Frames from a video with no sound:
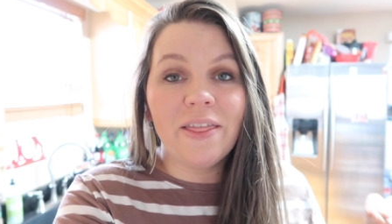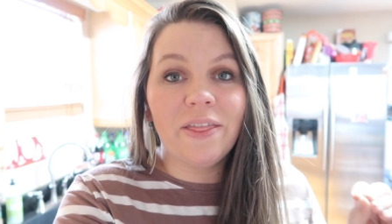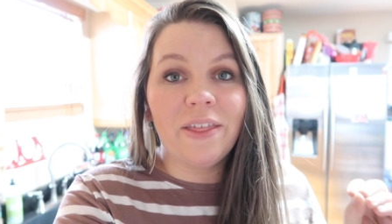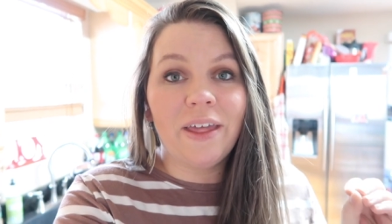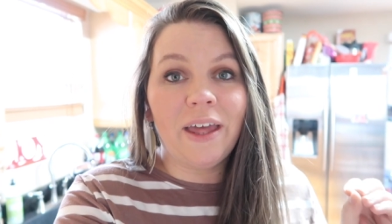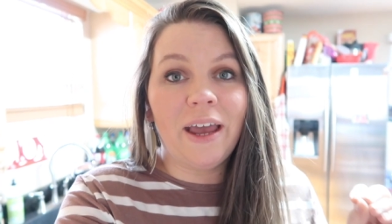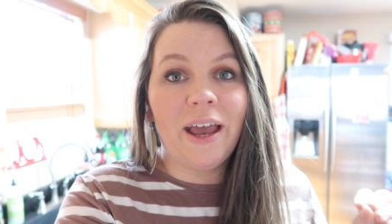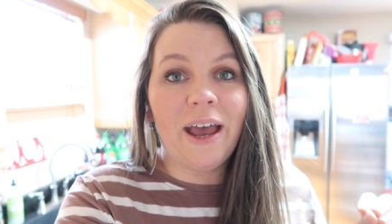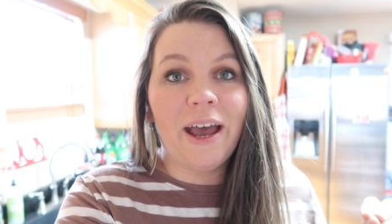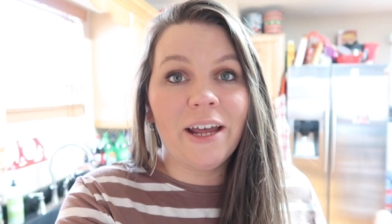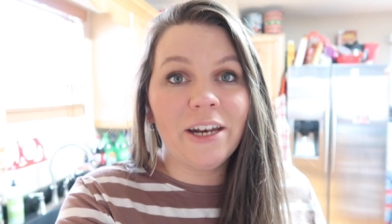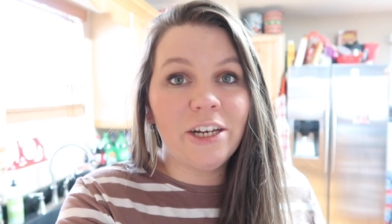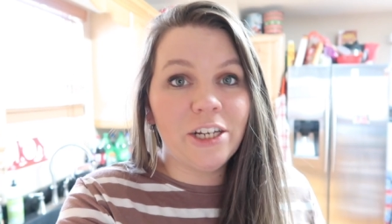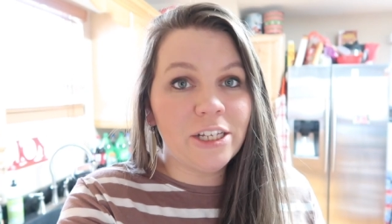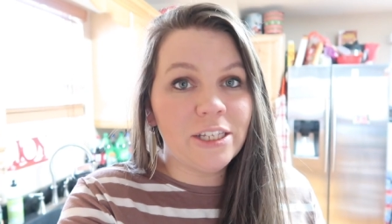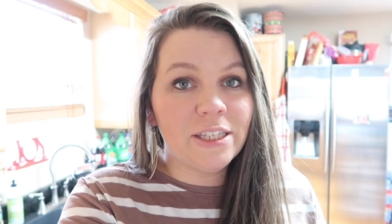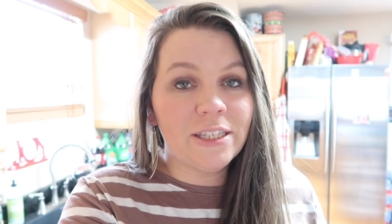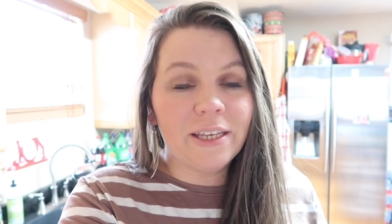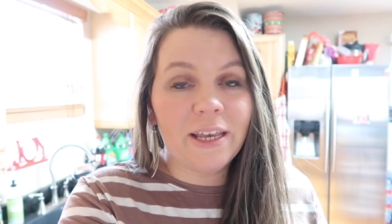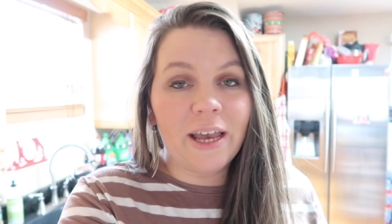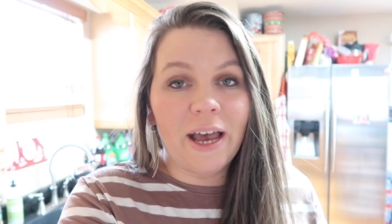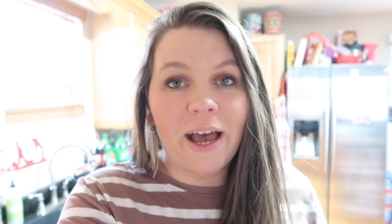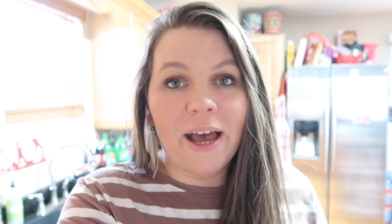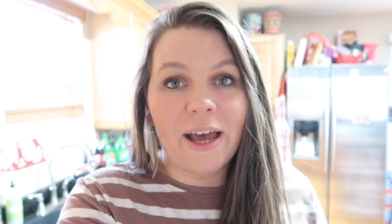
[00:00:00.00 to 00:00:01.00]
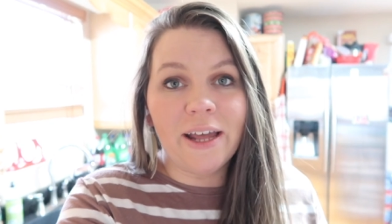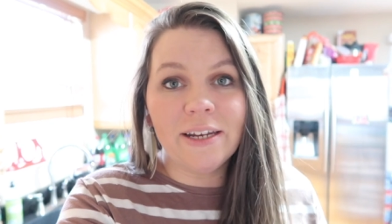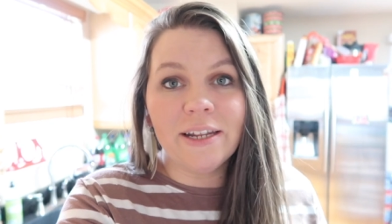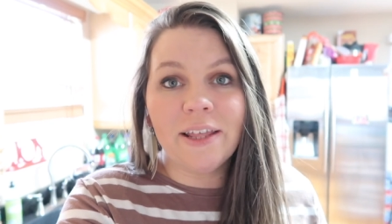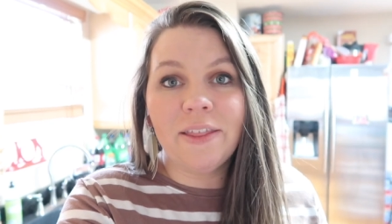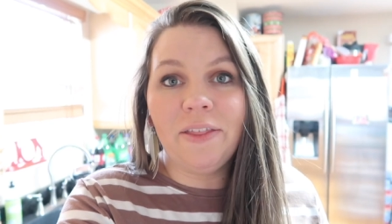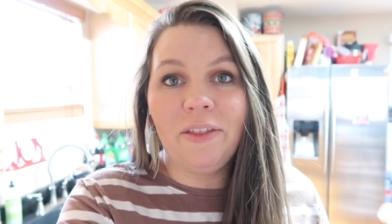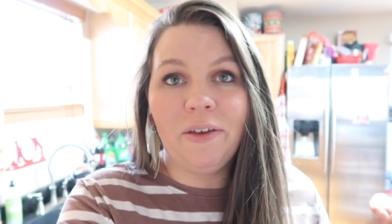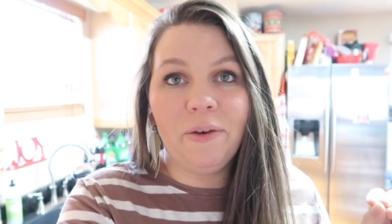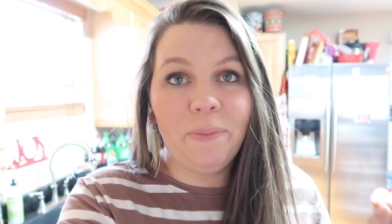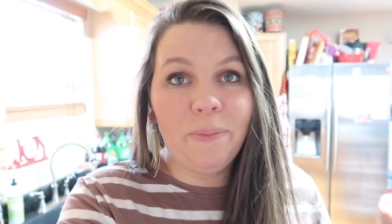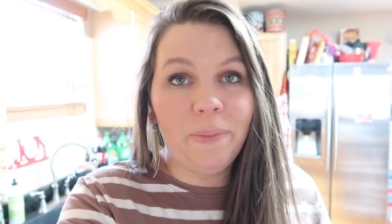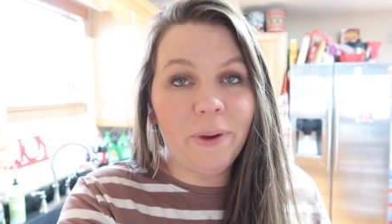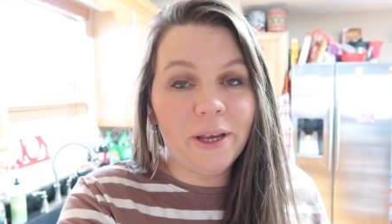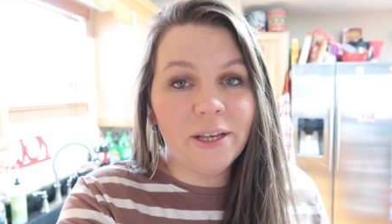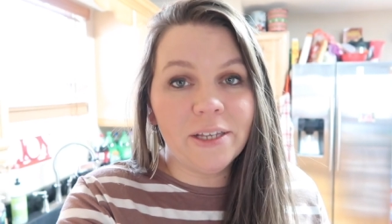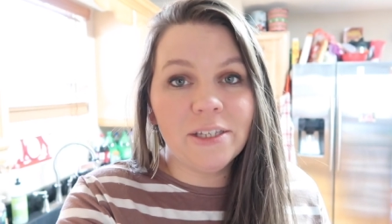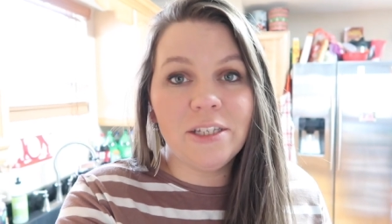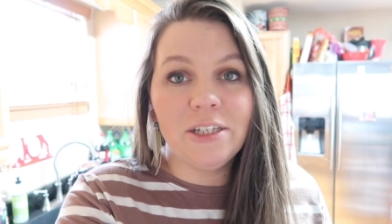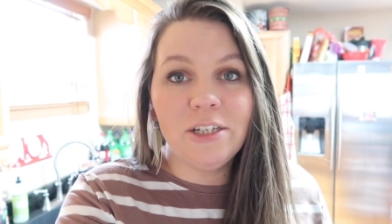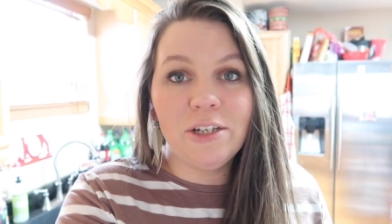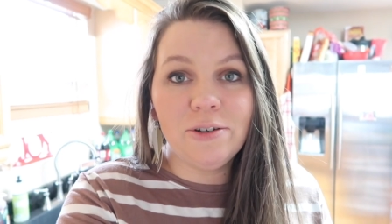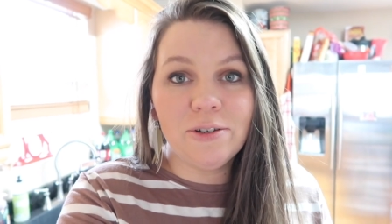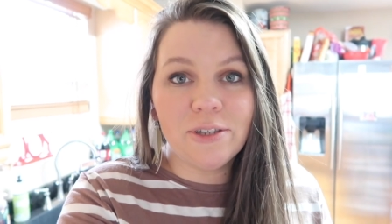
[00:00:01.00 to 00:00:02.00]
that i just got the
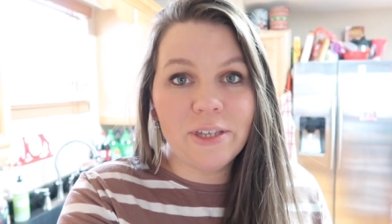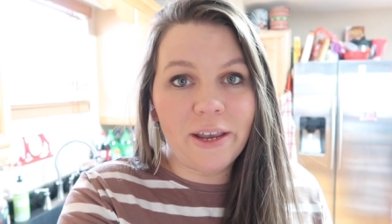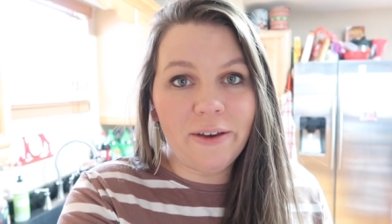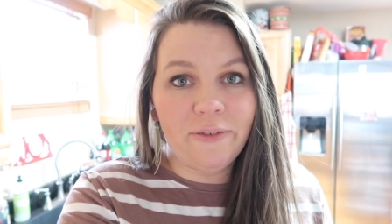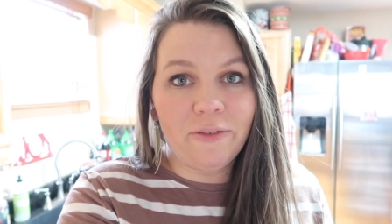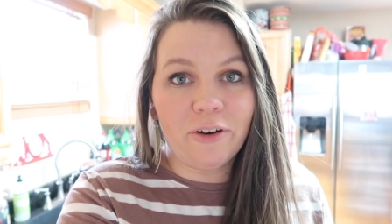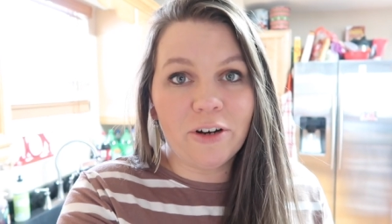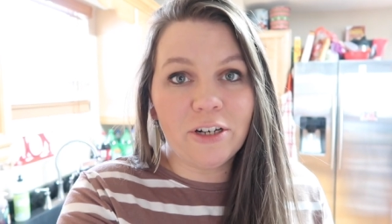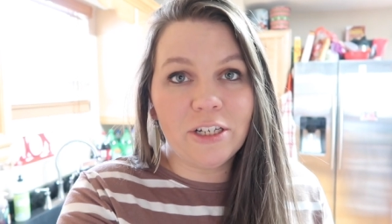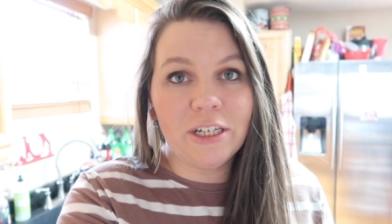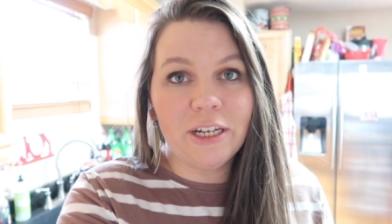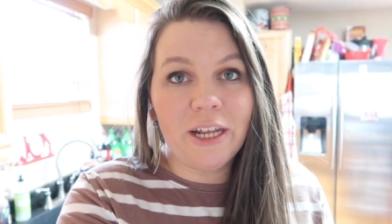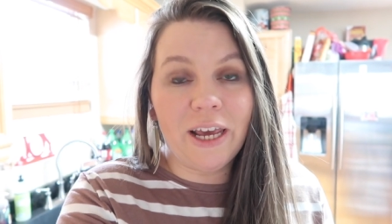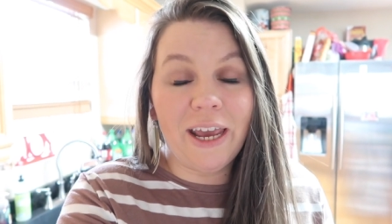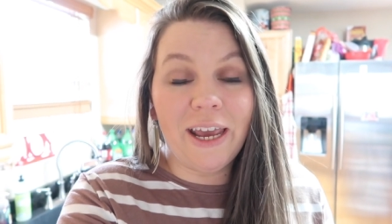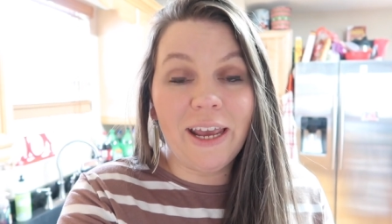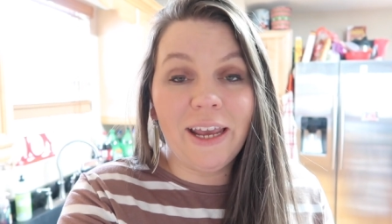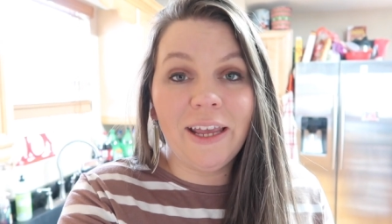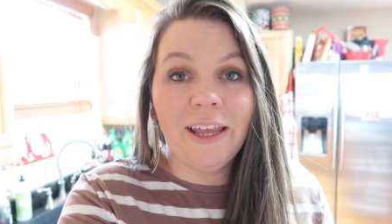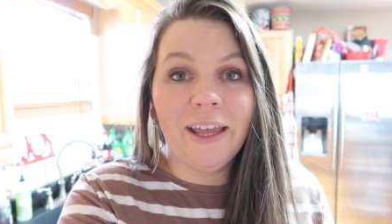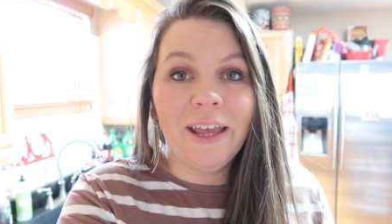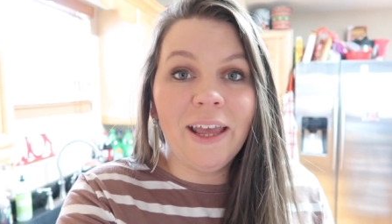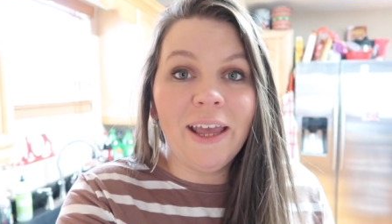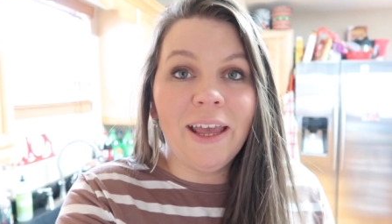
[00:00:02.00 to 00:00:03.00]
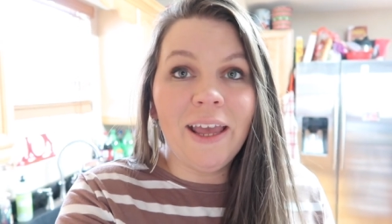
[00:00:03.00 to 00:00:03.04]
best news ever today